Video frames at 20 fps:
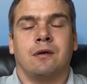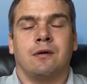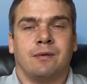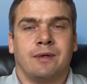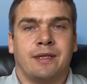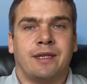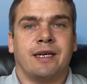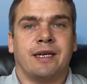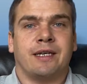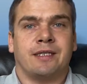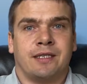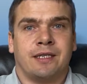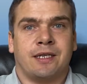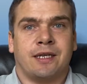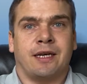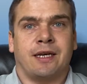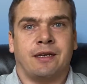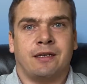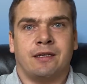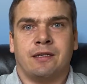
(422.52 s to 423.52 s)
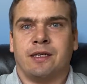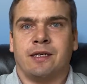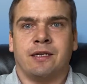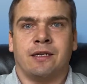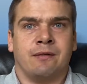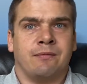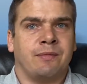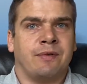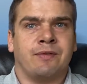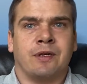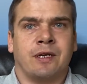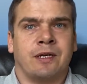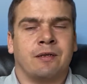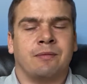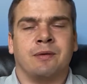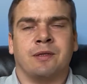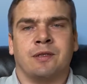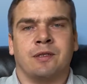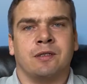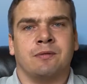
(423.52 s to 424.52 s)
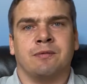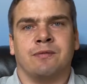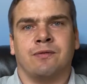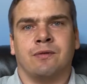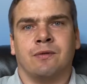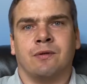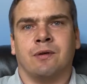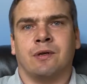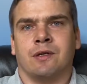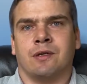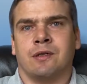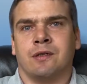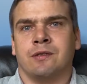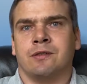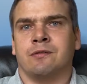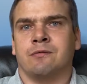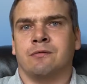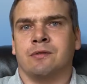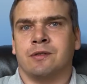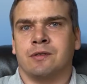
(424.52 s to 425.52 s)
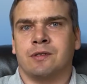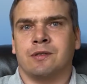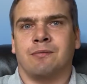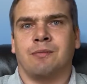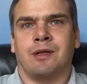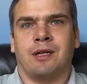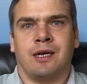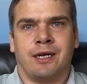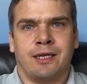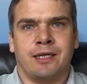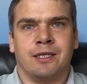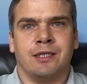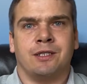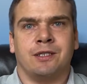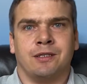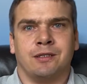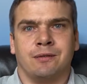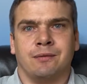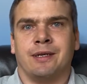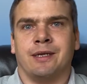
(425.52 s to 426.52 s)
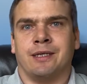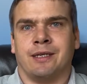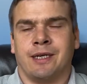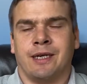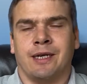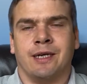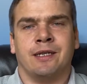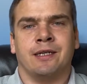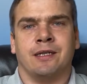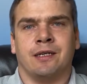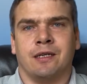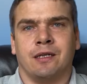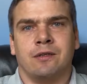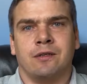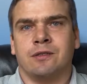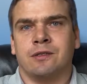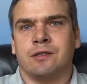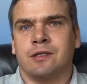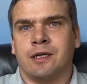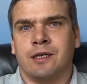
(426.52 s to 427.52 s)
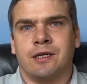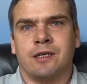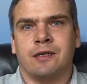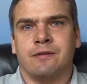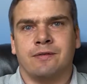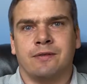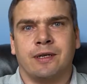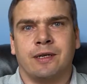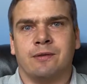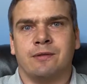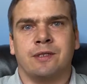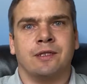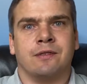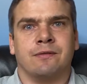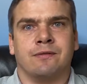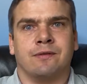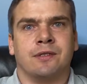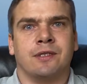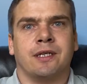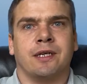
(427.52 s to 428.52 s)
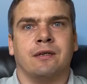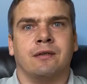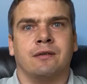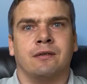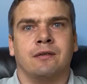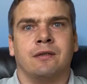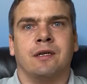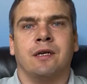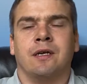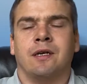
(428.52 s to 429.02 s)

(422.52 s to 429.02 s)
With that said, and we've talked about this before, there's a real supply issue in Canada. There's not enough houses for sale.